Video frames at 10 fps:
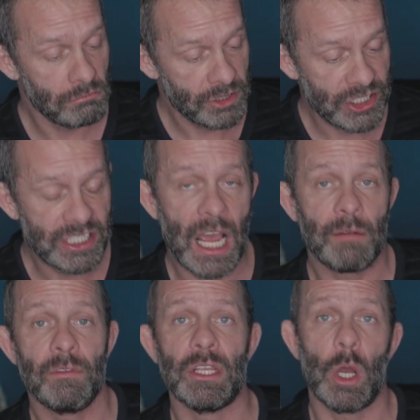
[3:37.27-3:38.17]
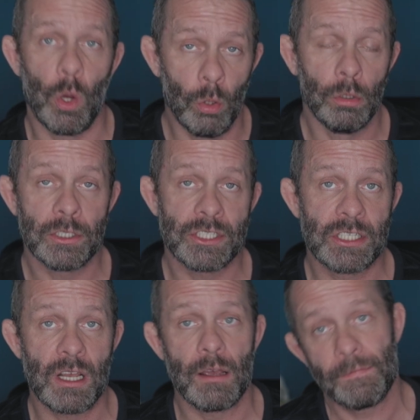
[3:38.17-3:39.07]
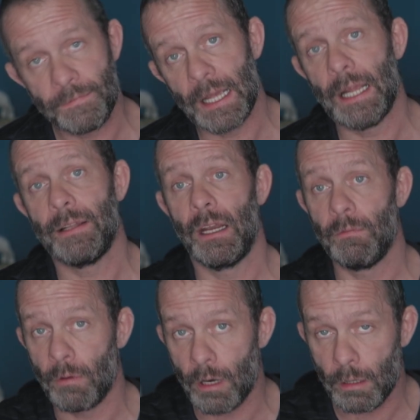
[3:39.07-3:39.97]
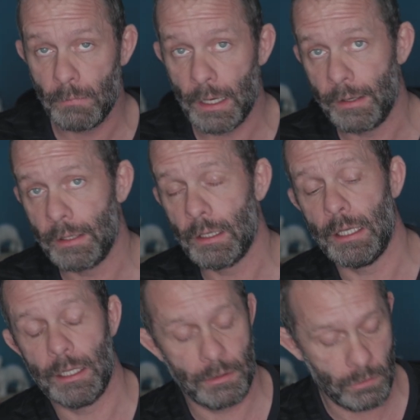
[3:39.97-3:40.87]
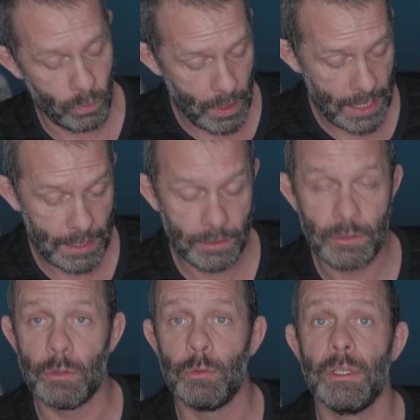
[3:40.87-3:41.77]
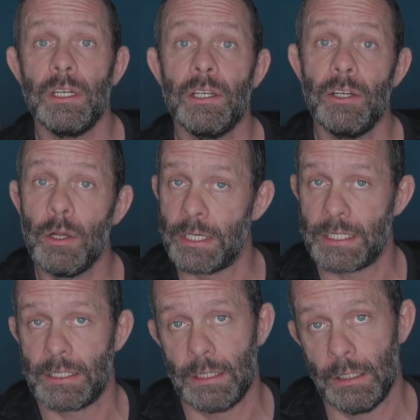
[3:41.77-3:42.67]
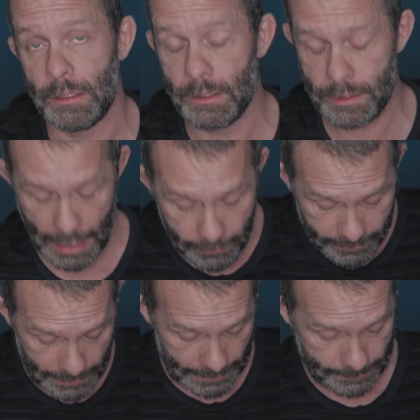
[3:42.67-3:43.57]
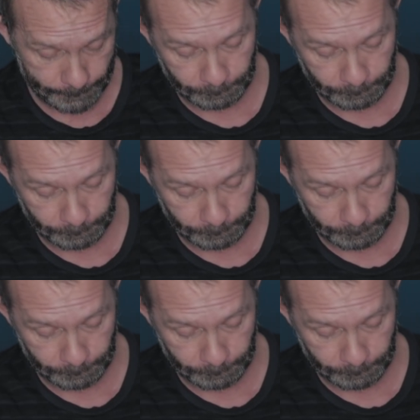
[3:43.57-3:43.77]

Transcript: start with the older stuff and then work my way to the newest, and start with that.